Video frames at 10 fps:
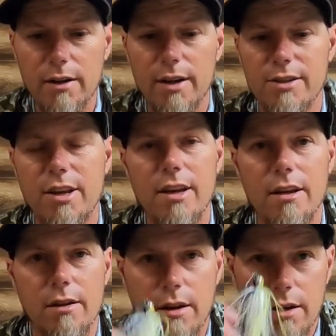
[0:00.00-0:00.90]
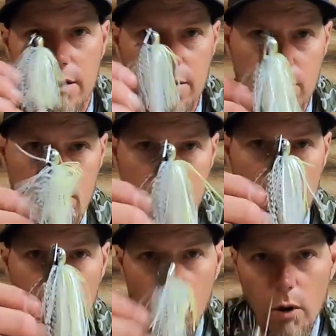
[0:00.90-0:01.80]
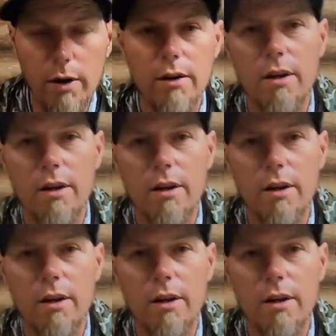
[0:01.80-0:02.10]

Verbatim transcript: It's key. Number one.